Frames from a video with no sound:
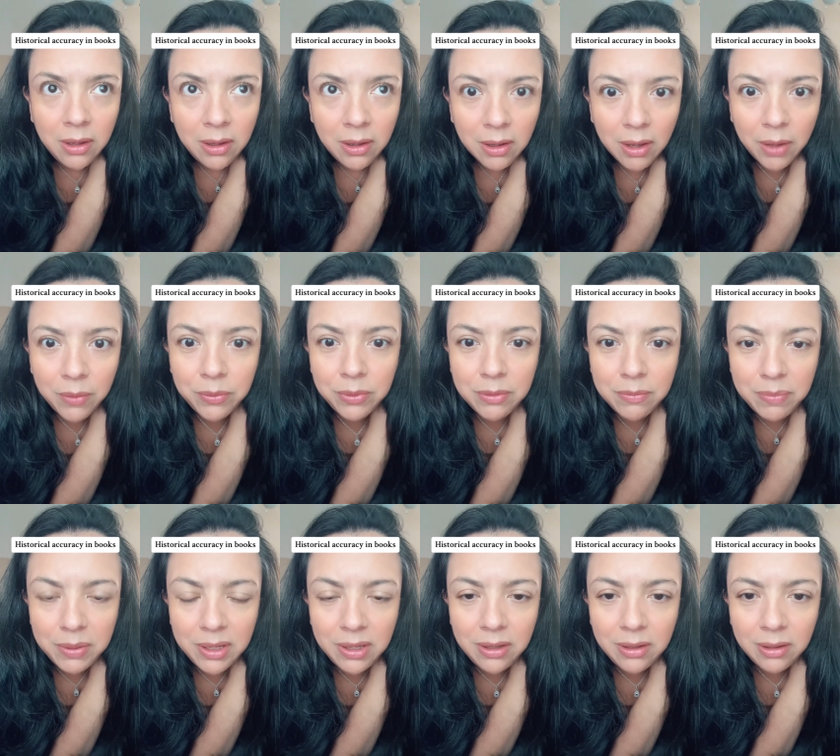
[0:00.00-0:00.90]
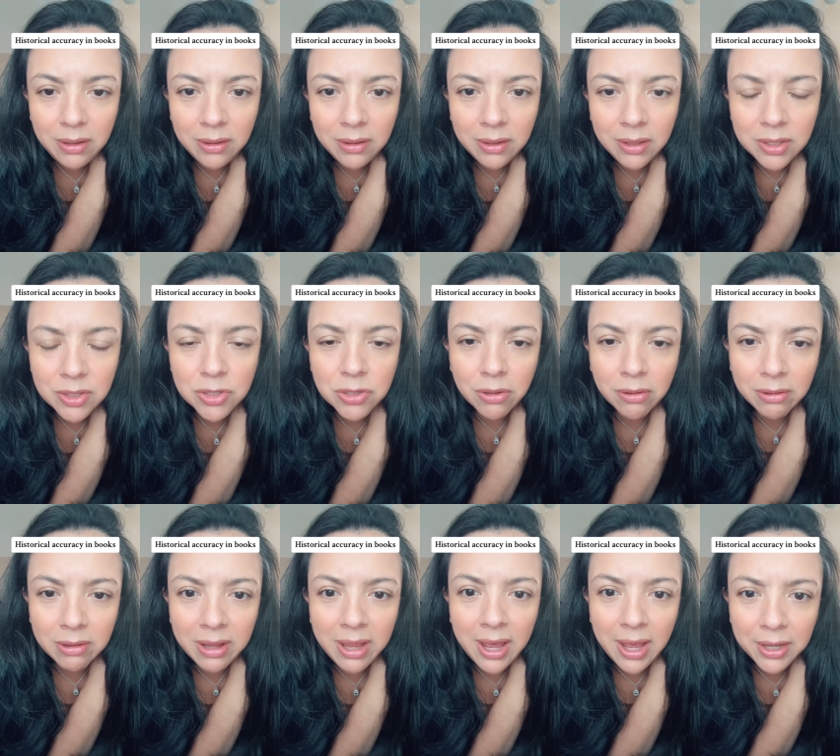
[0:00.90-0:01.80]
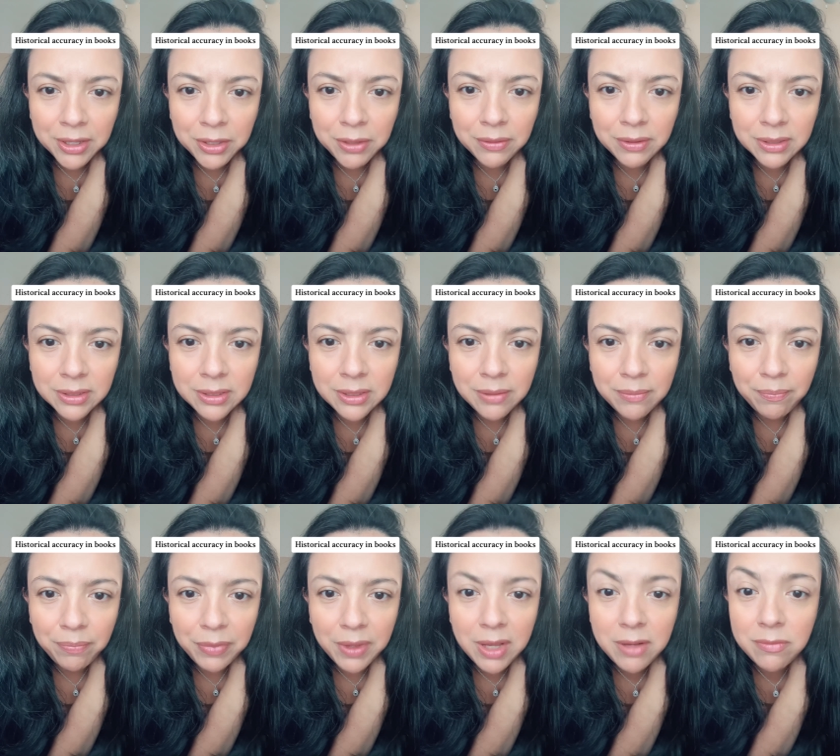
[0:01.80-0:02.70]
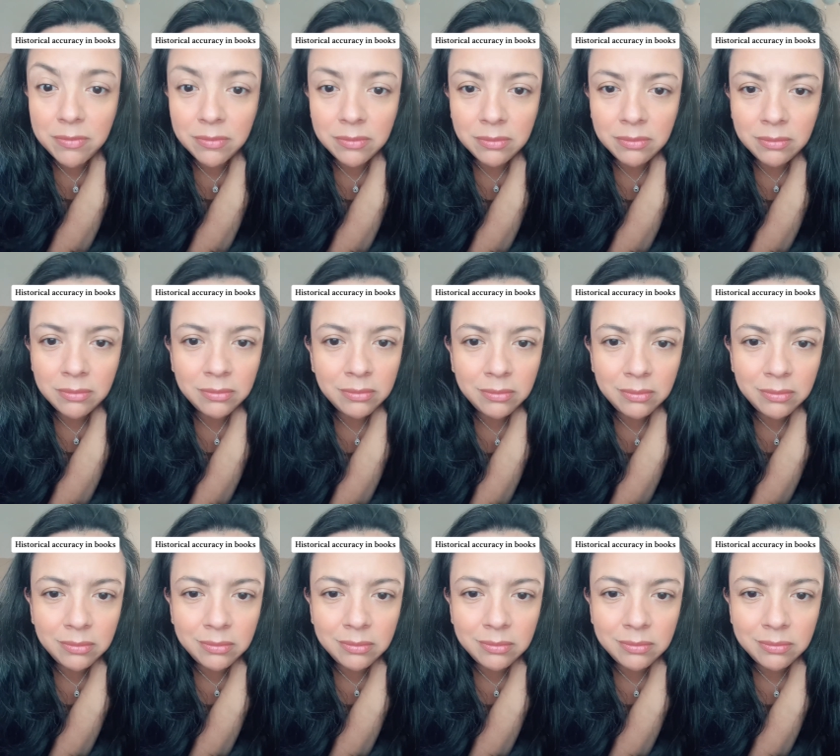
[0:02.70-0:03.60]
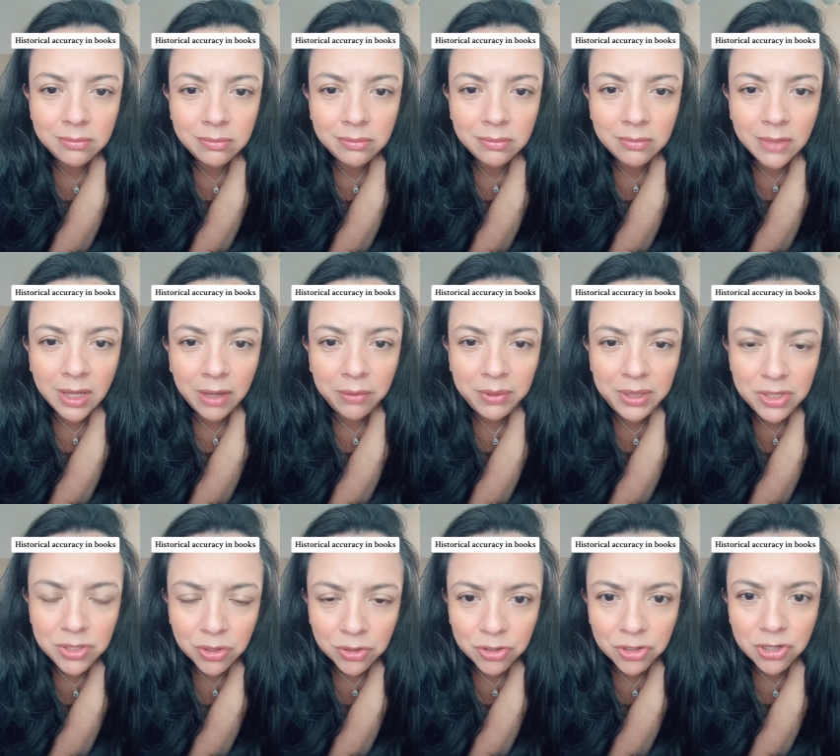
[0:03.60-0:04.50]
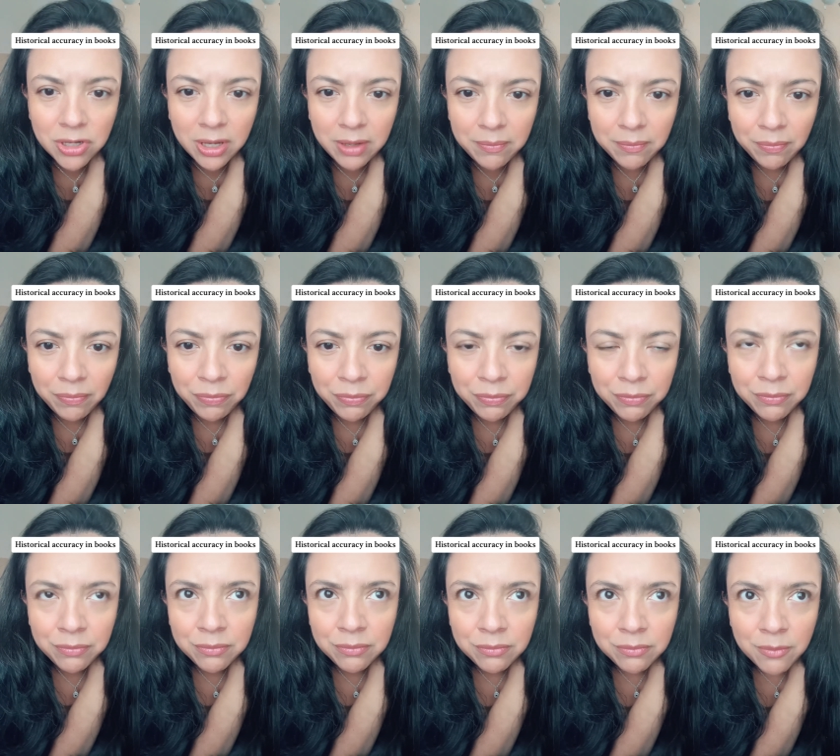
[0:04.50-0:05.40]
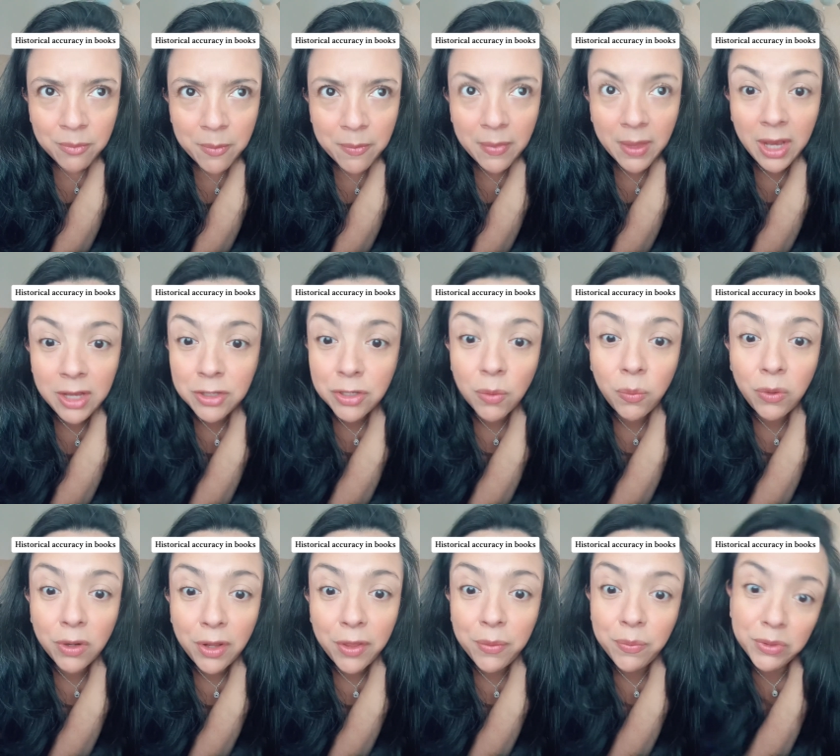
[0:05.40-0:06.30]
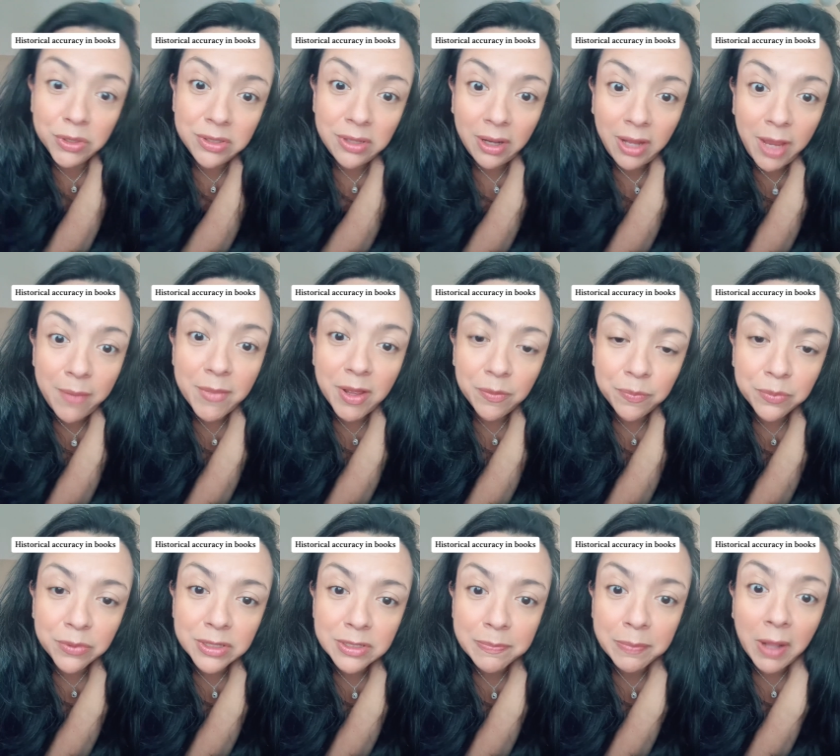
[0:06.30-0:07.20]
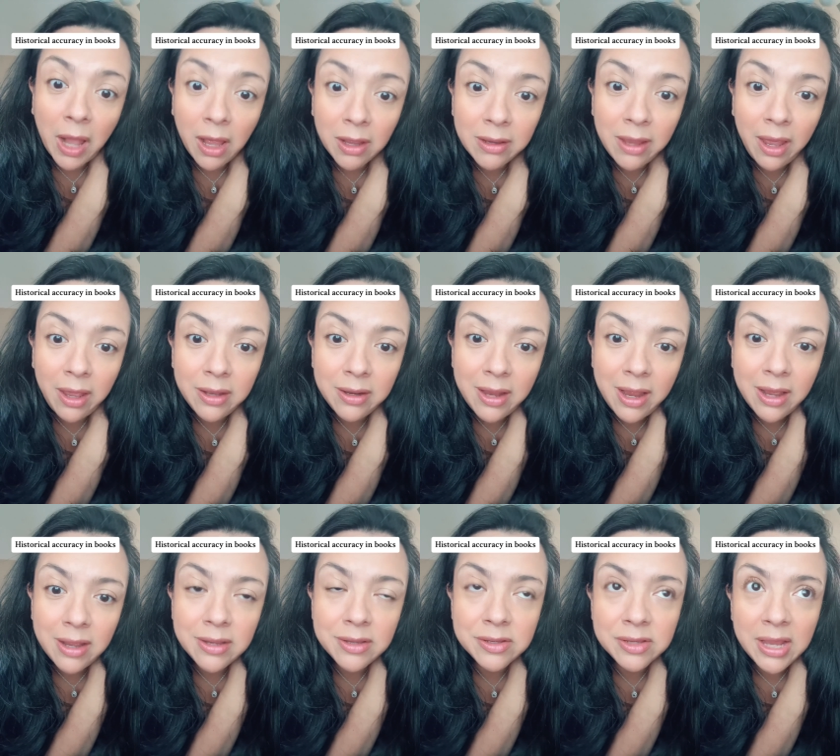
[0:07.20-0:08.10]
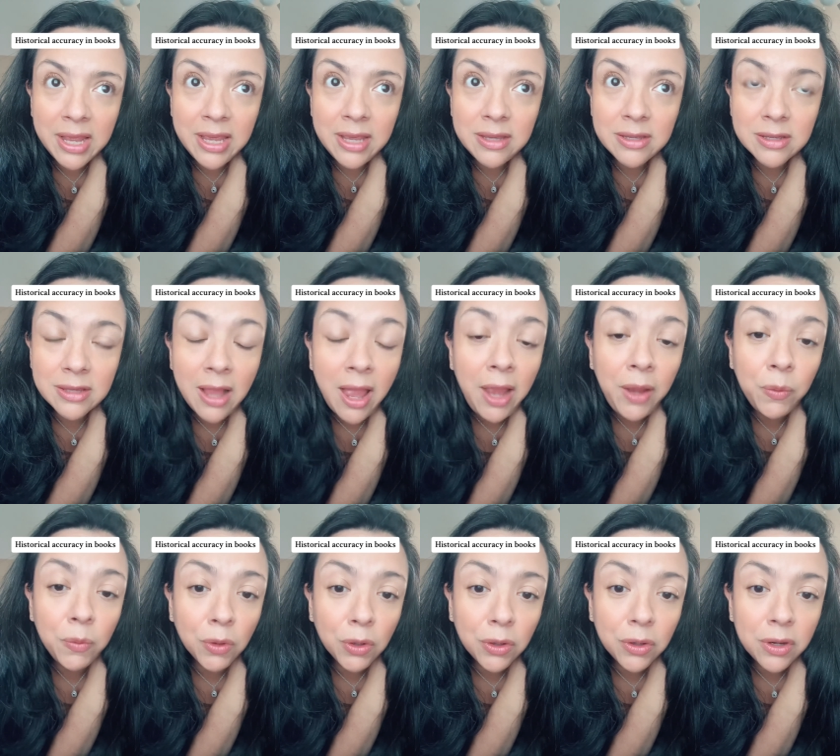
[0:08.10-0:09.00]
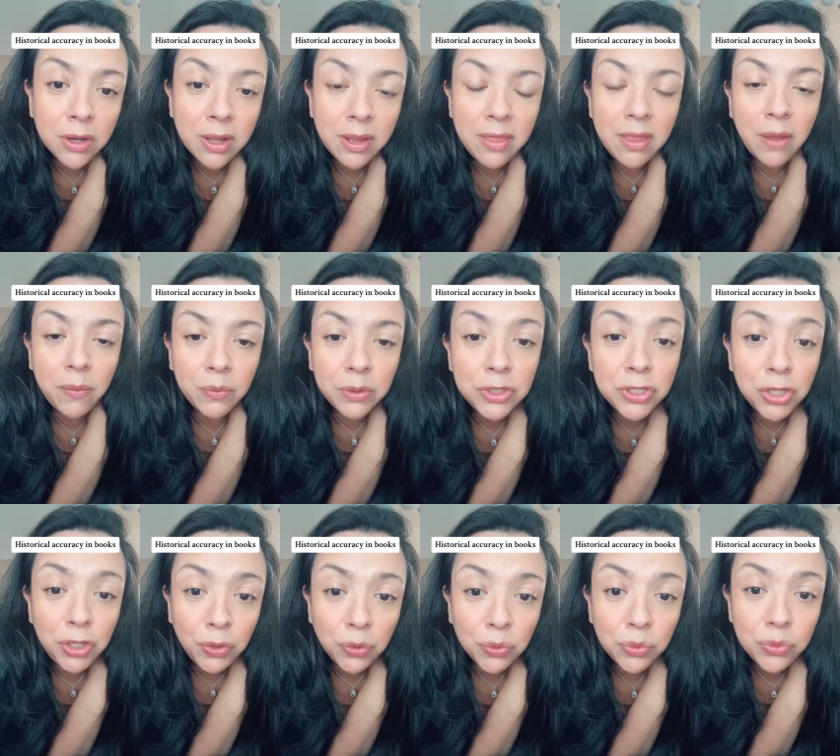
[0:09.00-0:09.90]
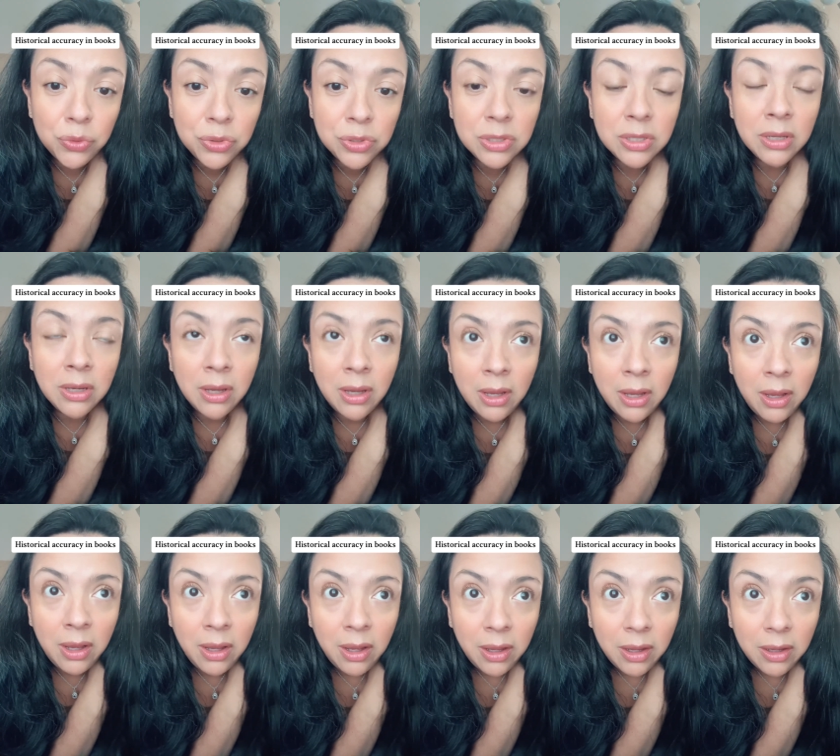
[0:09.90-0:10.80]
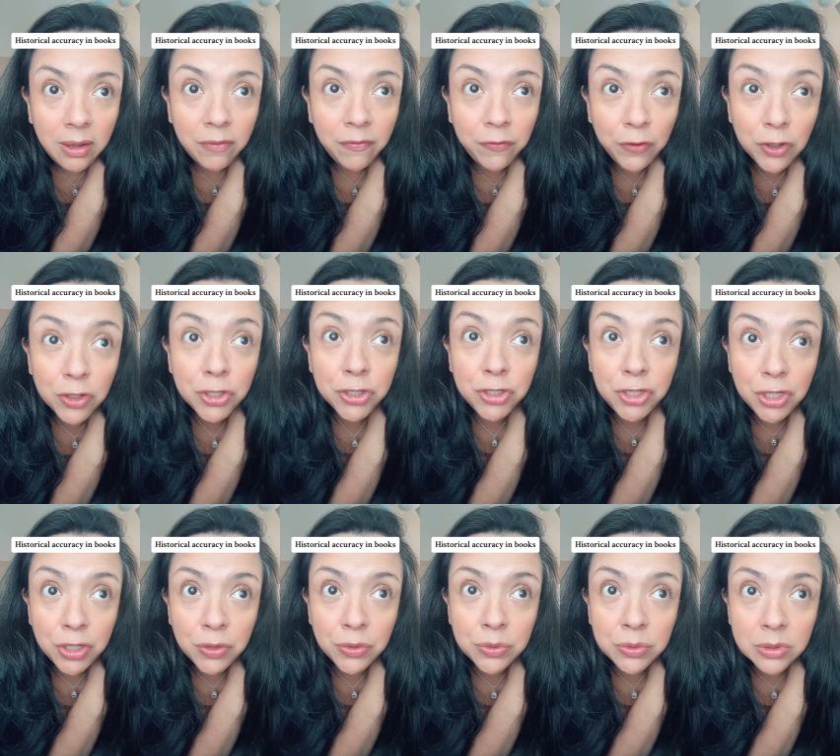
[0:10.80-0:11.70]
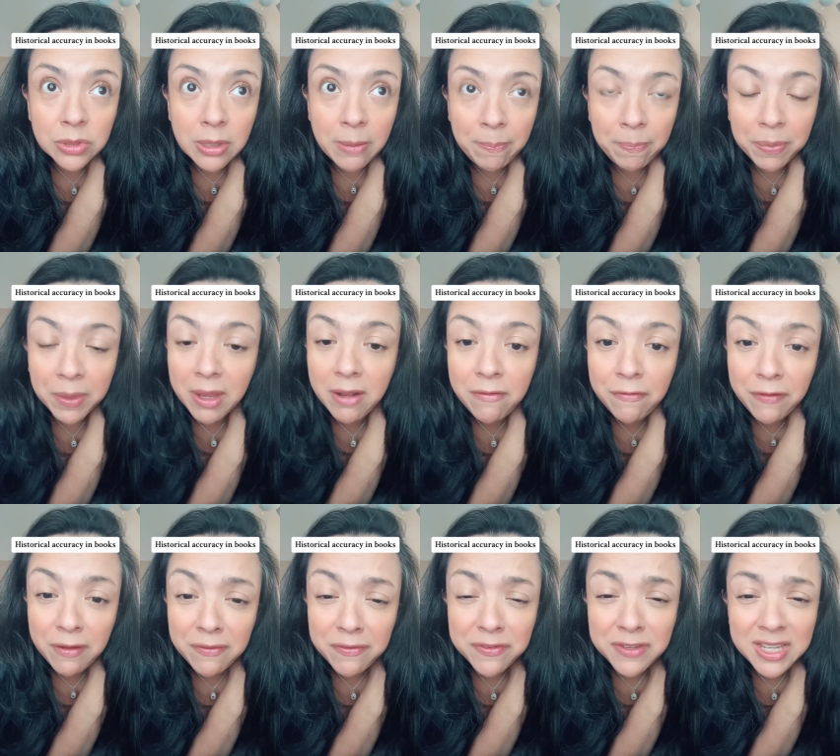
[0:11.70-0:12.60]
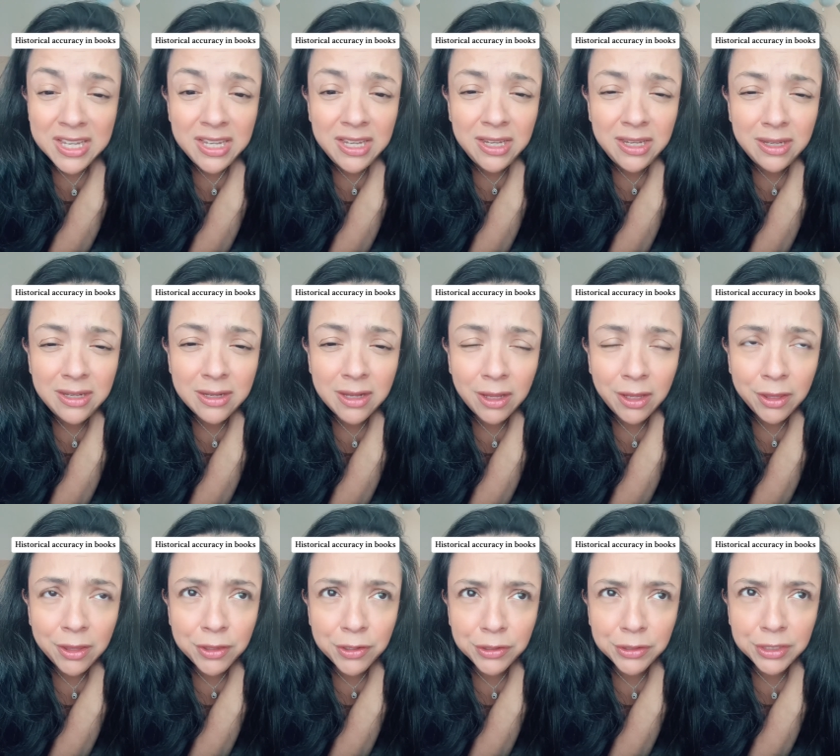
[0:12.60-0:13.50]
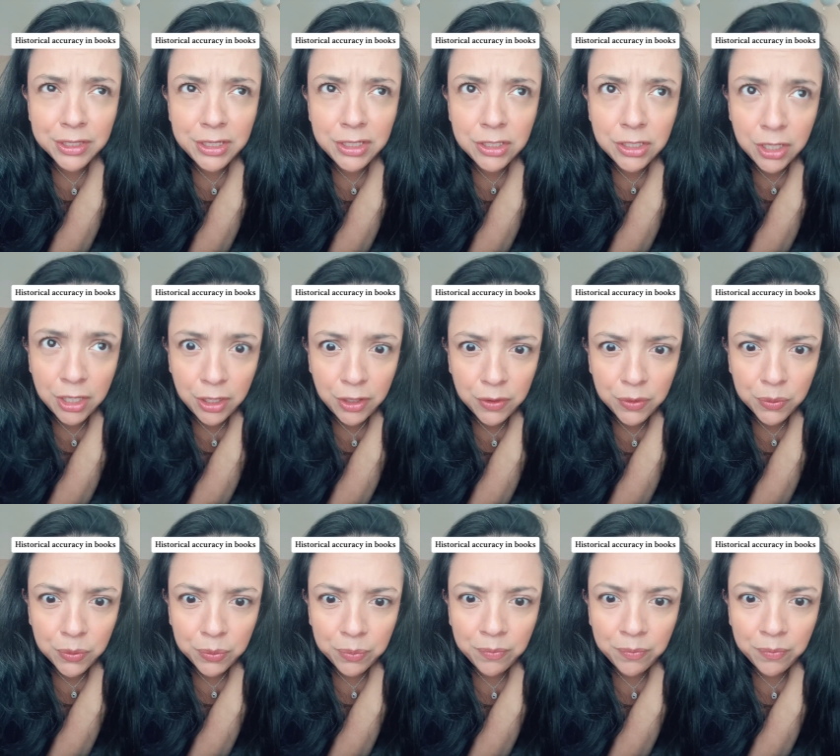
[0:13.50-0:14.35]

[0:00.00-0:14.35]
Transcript: I wouldn't be historically accurate. And I researched it. And so one of the words that came up was blockhead as a slang word that was first used in 1532,